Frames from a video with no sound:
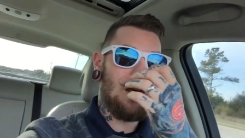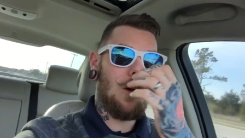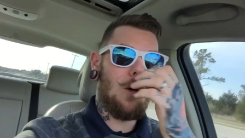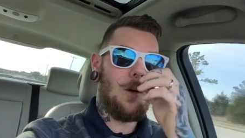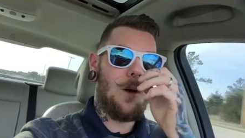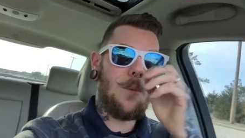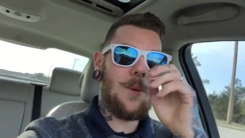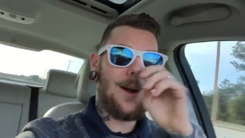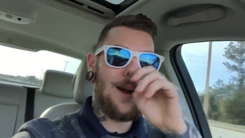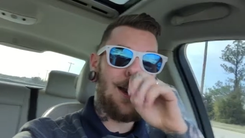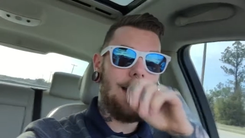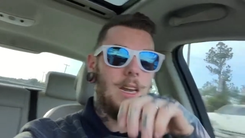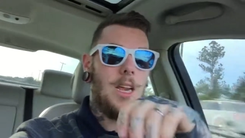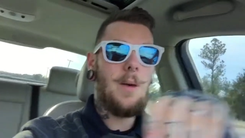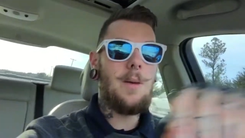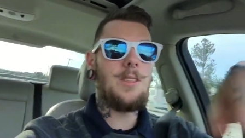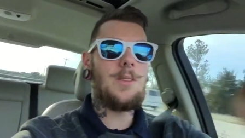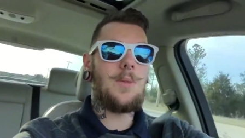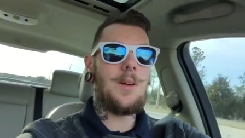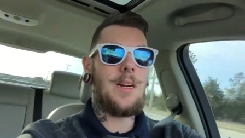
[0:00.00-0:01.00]
what we're gonna
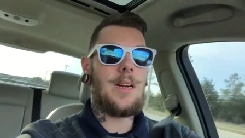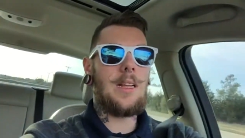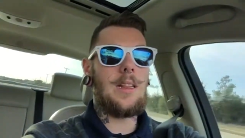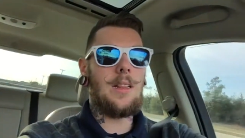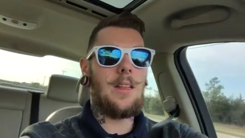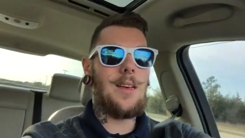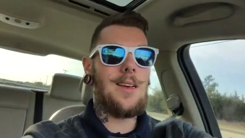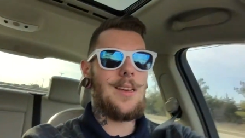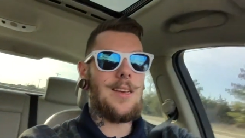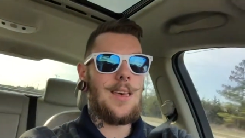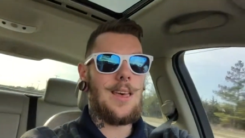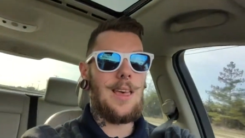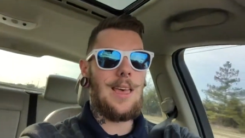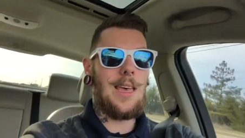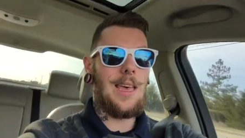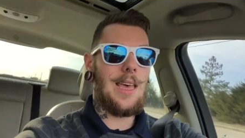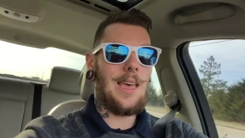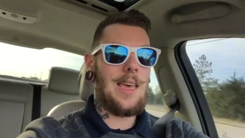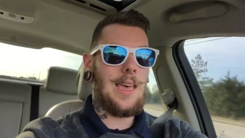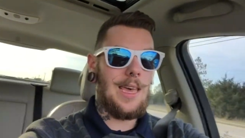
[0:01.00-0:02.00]
do is we're gonna look
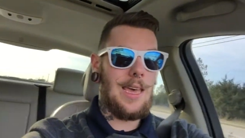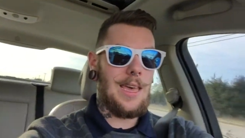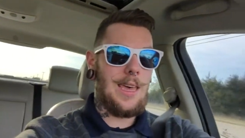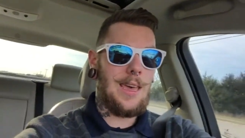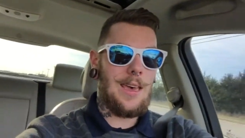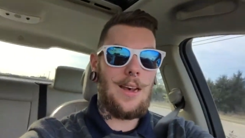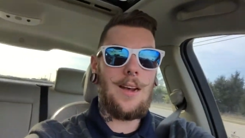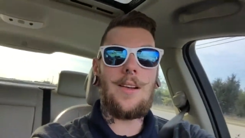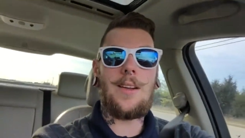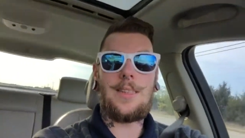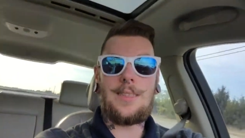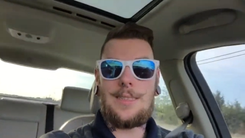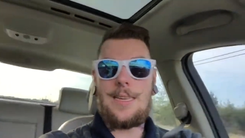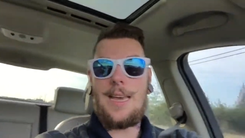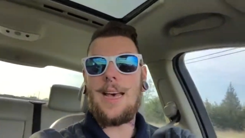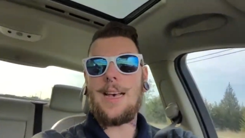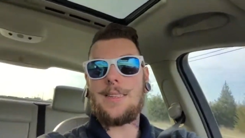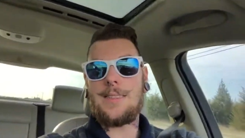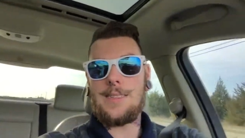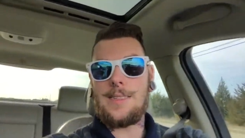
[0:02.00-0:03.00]
here in
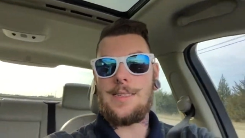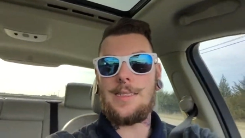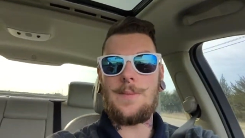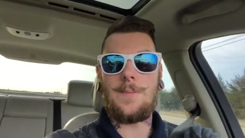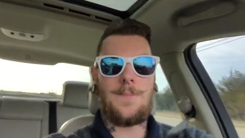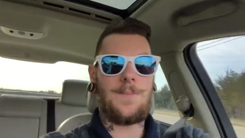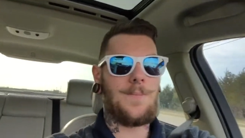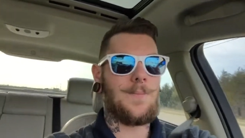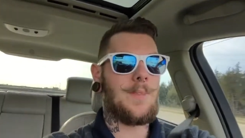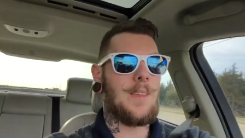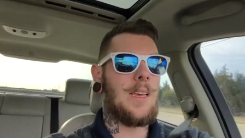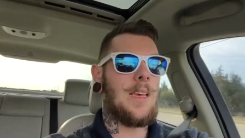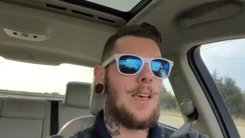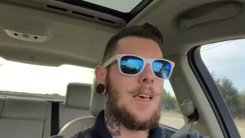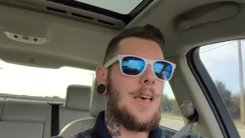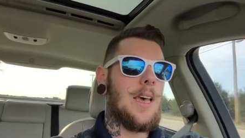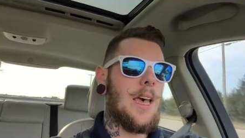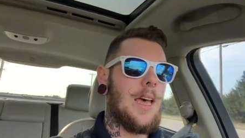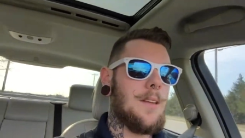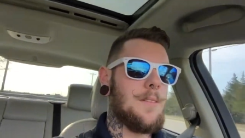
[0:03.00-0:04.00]
Texas
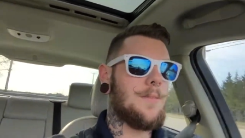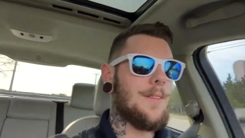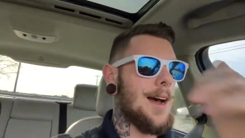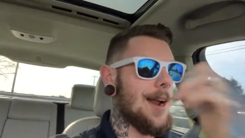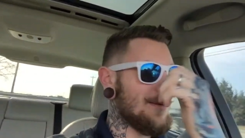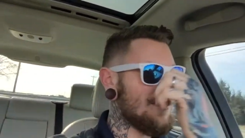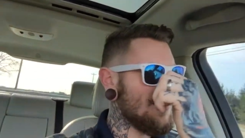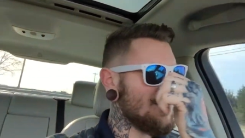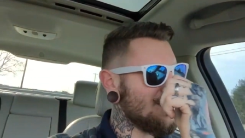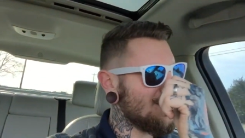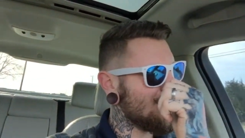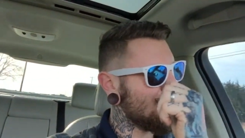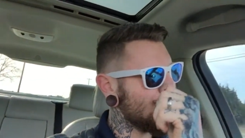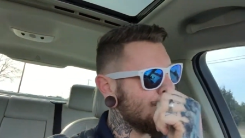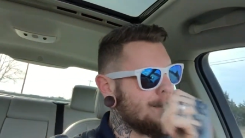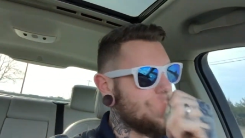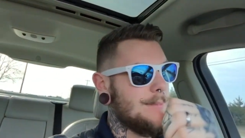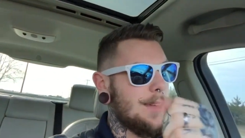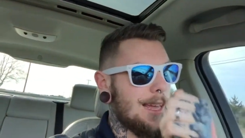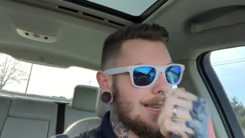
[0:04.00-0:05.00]
and find
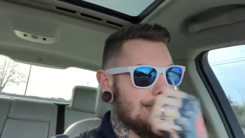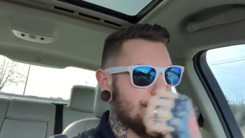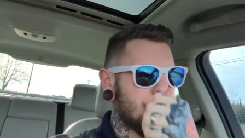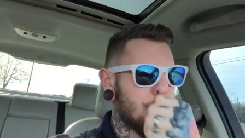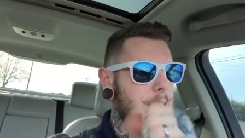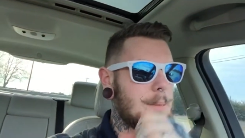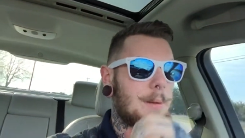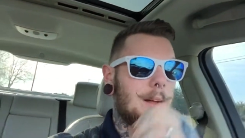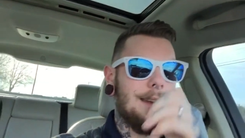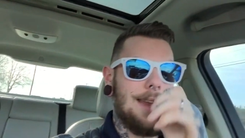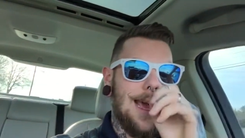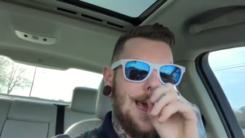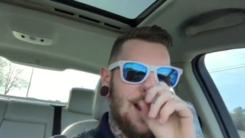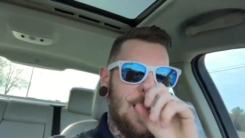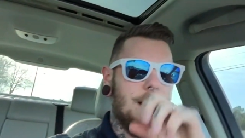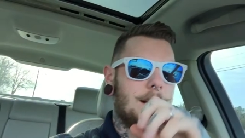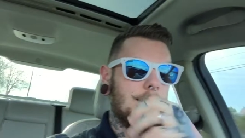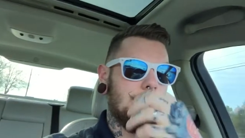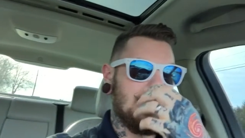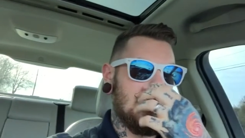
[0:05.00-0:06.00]
it's been up all day it
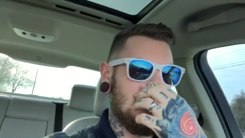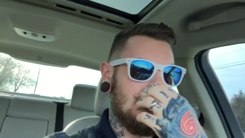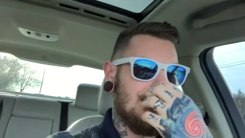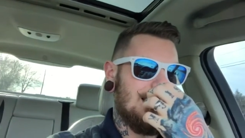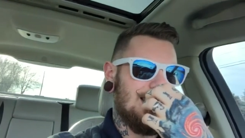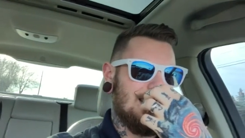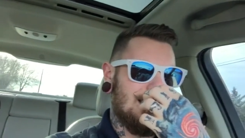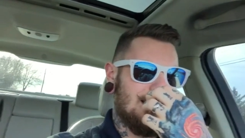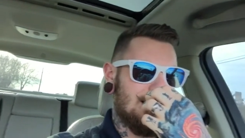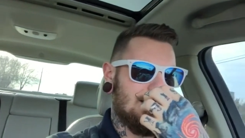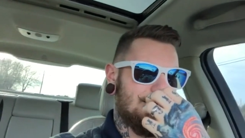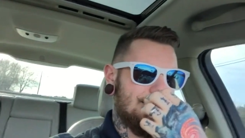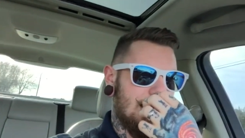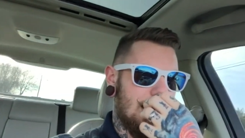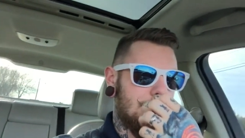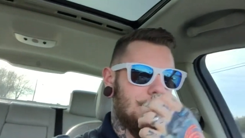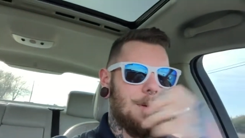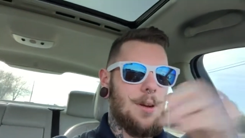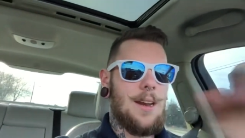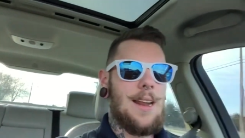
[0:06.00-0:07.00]
hurts but
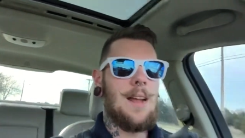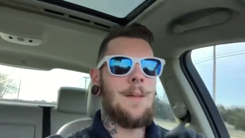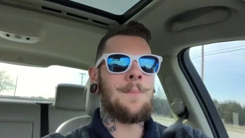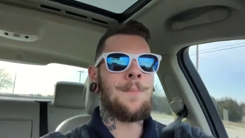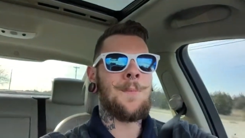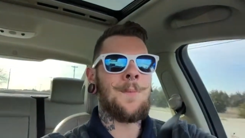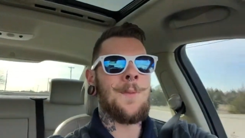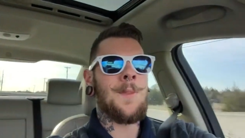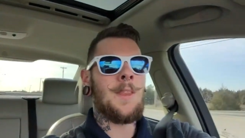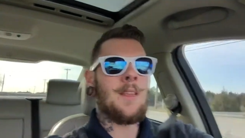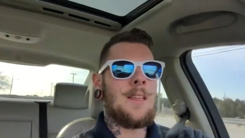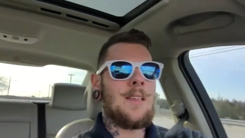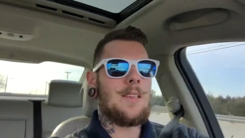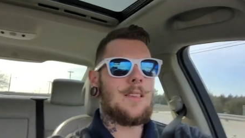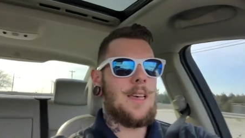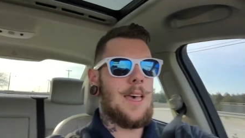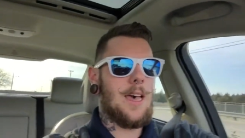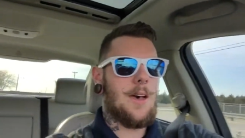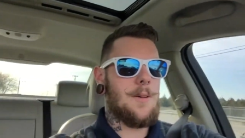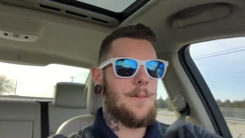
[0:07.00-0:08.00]
I pulled it down
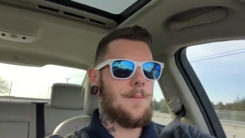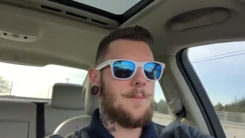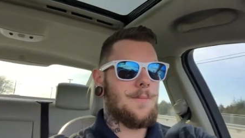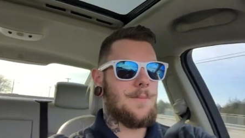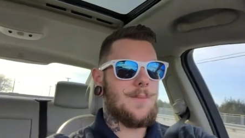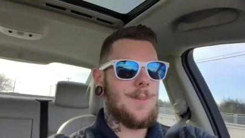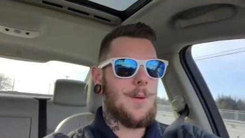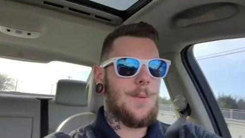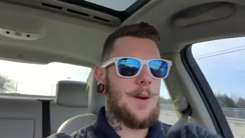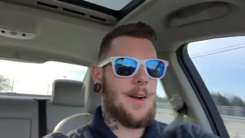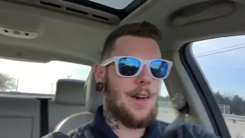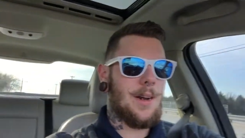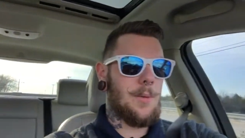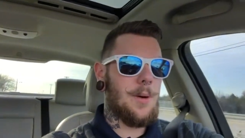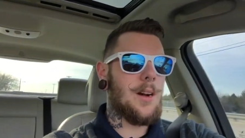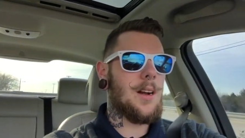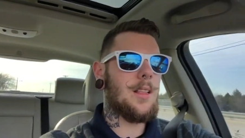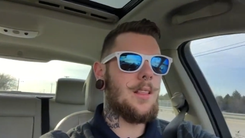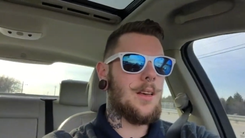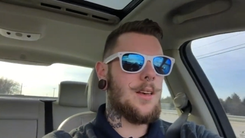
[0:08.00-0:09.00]
and so we're gonna
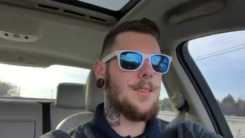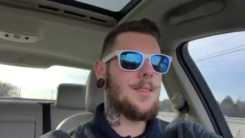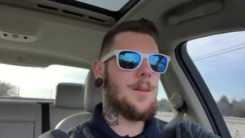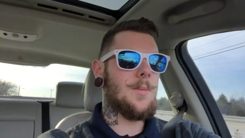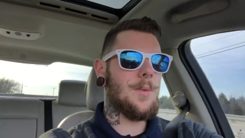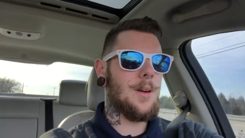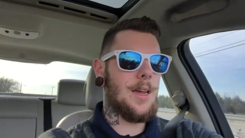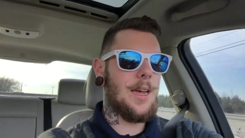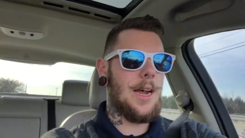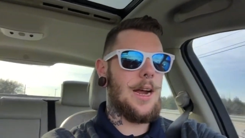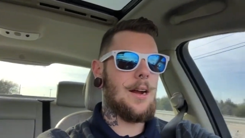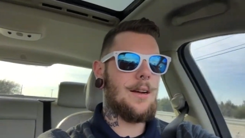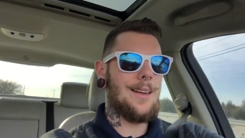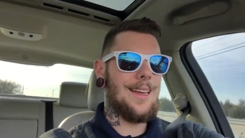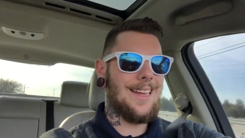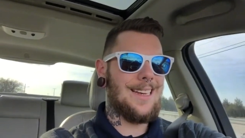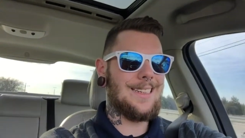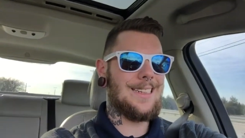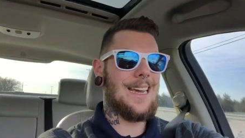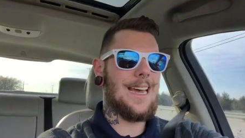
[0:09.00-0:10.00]
we're gonna look somewhere here
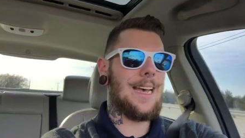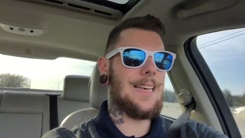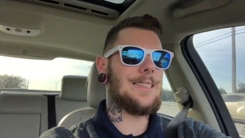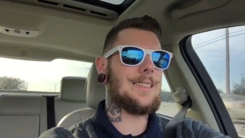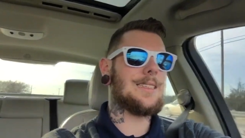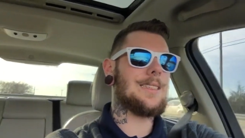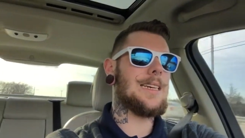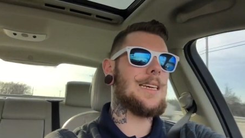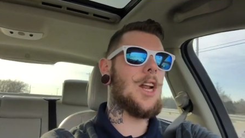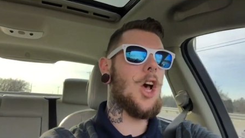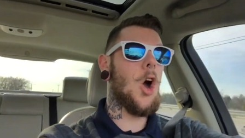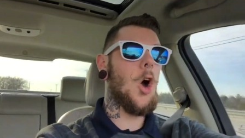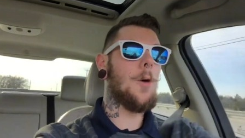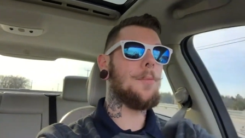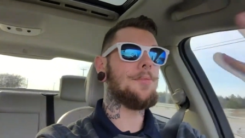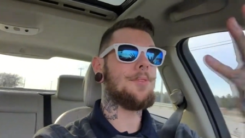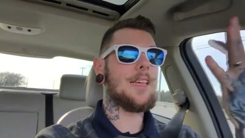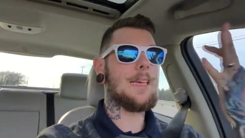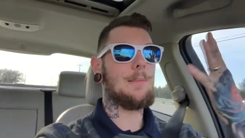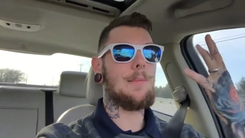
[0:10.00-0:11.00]
in Texas and
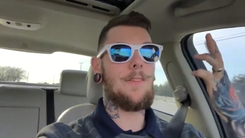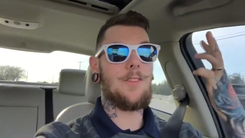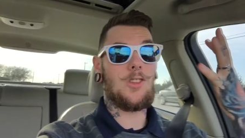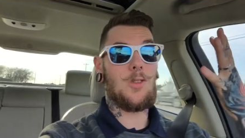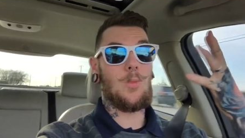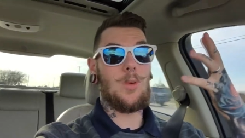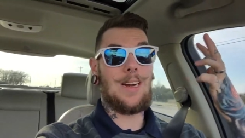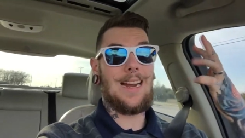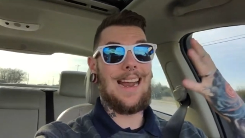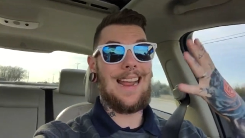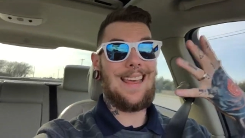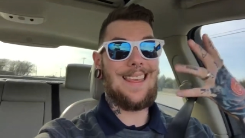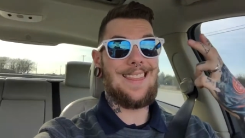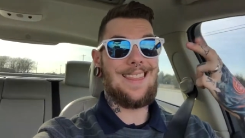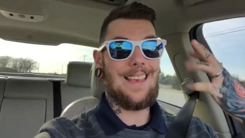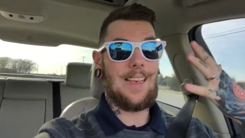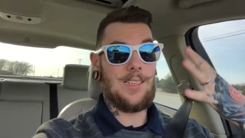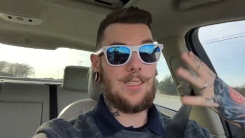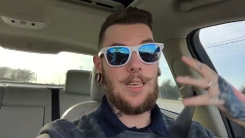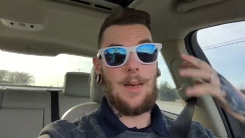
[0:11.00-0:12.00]
hopefully move somewhere
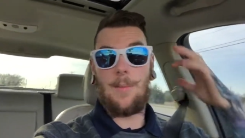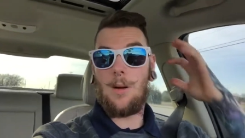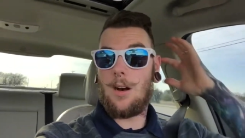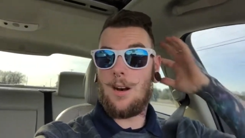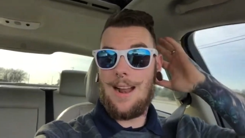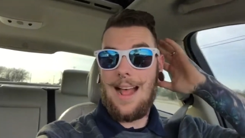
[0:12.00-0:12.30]
this summer